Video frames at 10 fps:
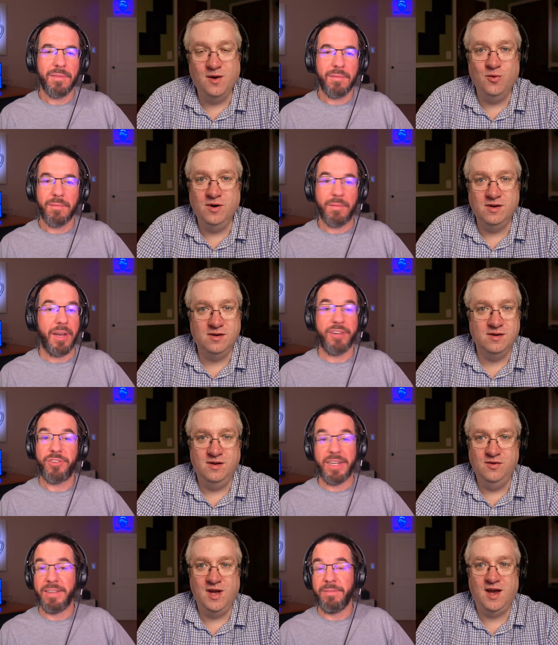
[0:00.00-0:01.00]
Speaker 1: network. I
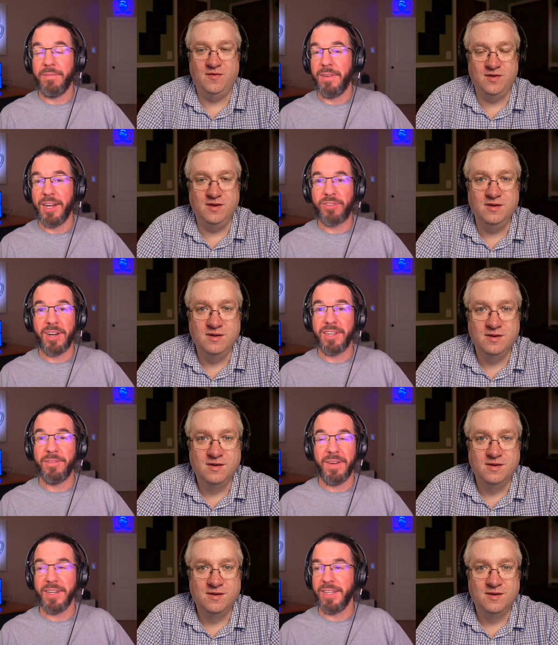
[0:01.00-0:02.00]
tried to. I tried to
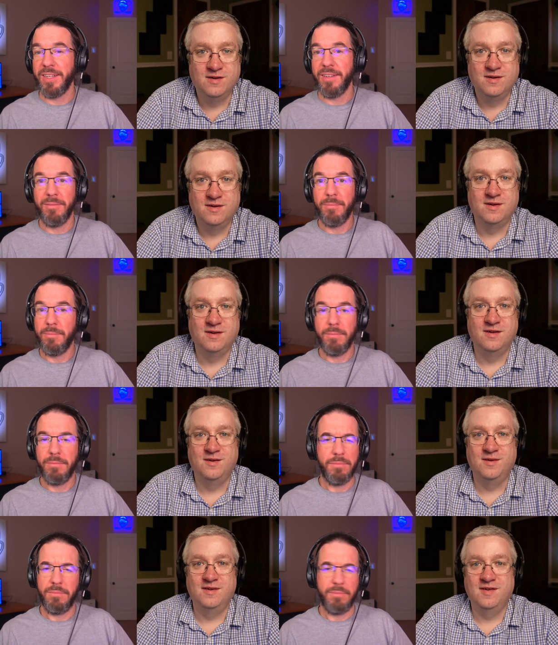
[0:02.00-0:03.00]
find it.
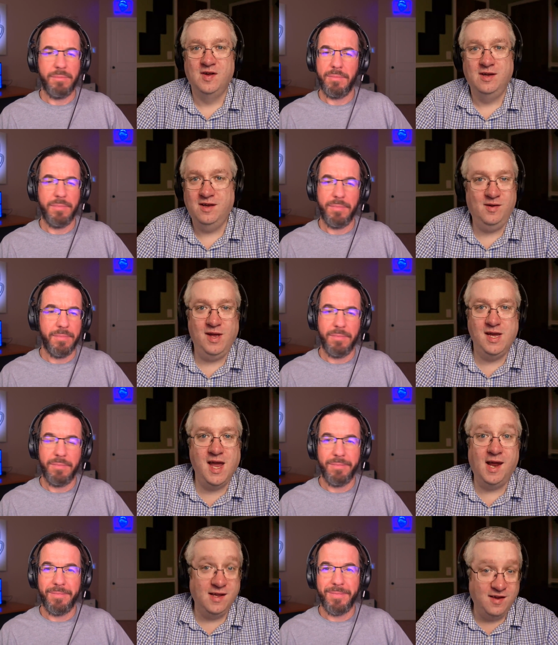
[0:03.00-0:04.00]
He, he
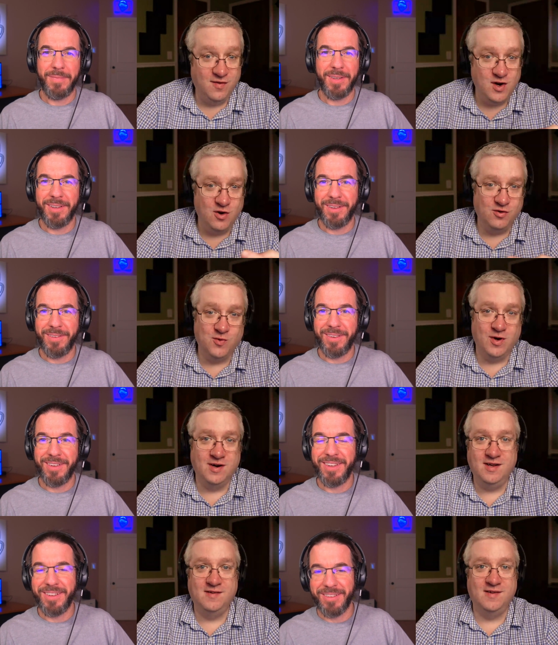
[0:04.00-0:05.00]
can't. He even knows where
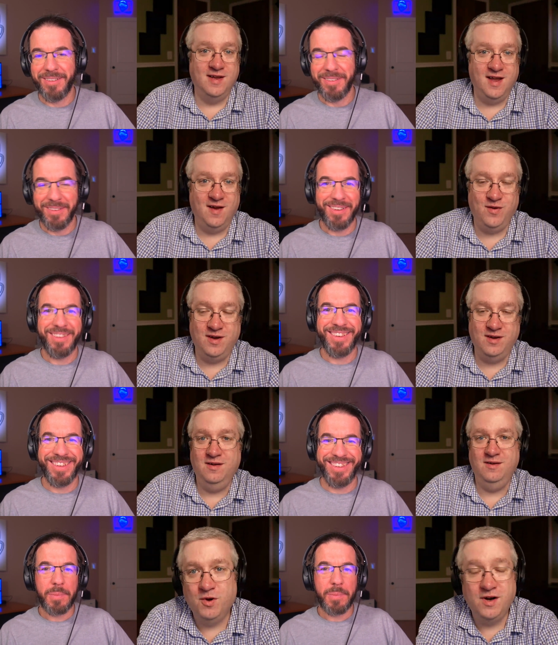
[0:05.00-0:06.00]
it is, and he can't find
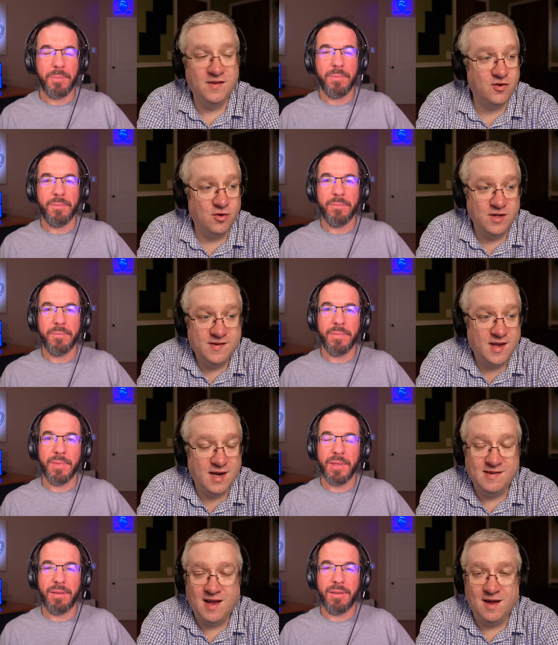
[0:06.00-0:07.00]
it. But it's cool. It's
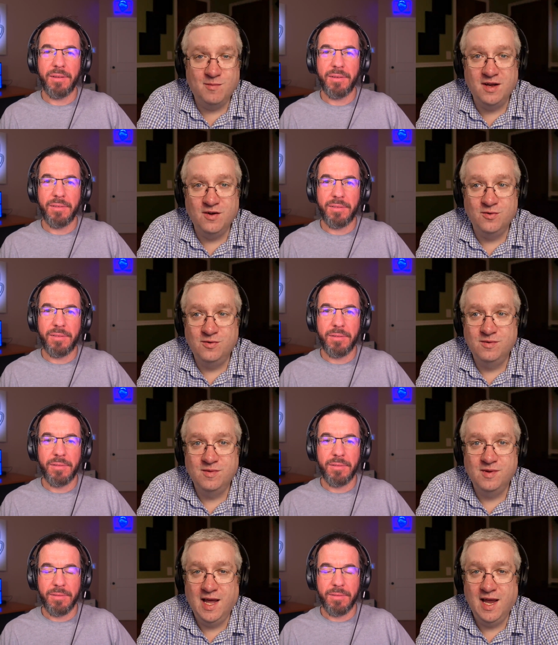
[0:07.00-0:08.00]
like it's on my own
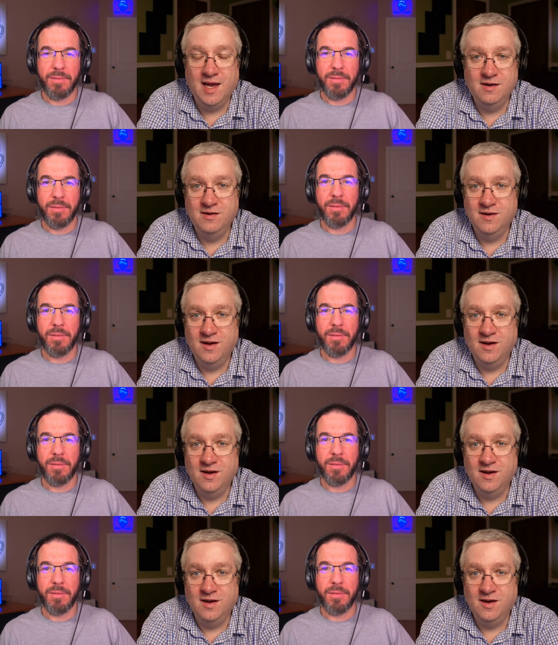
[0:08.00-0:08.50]
LAN,